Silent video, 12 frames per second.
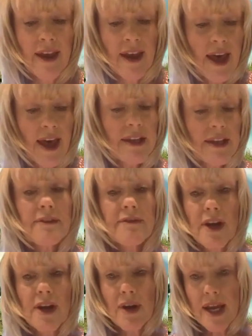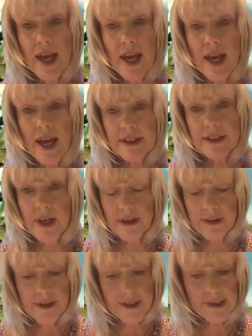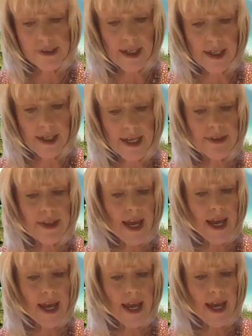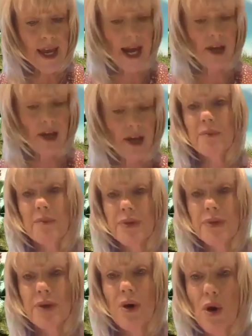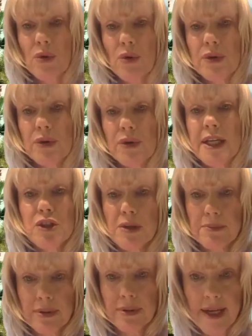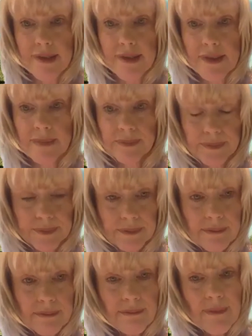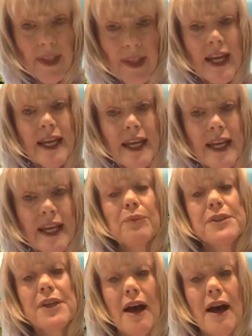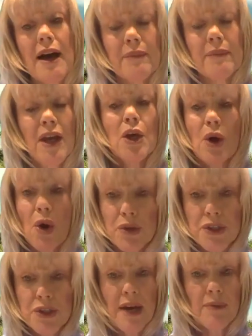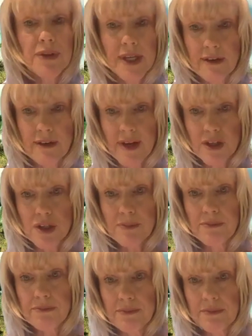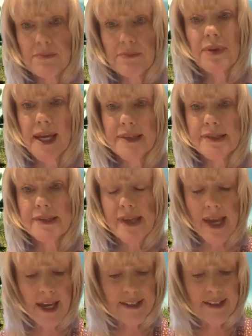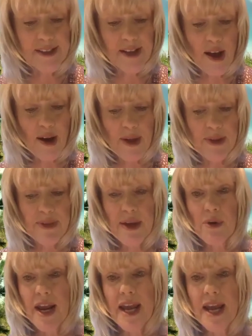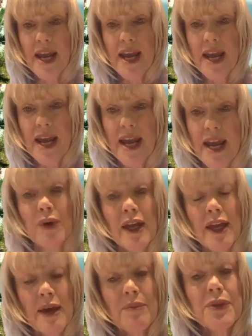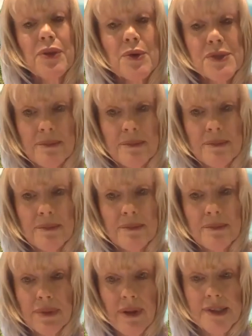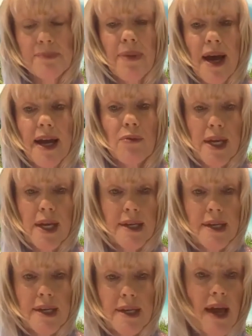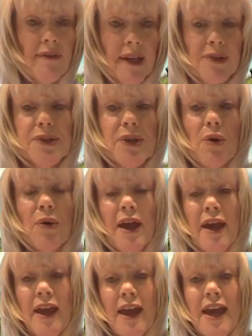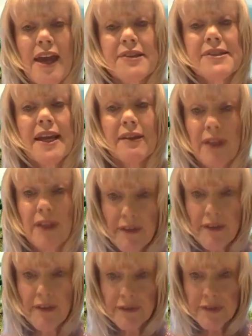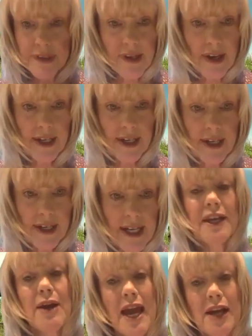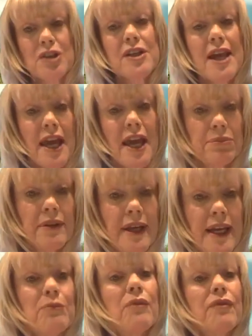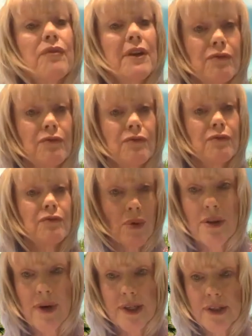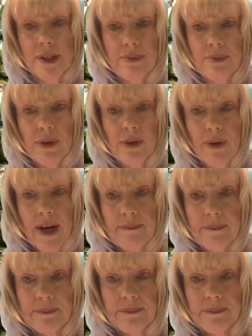And in the very end of the study, they actually came up with their own intervention plans. And I helped coach them with the intervention plans, and they were able to put those in place by week 7. So as they left the study, they actually had a plan moving forward for the rest of the program.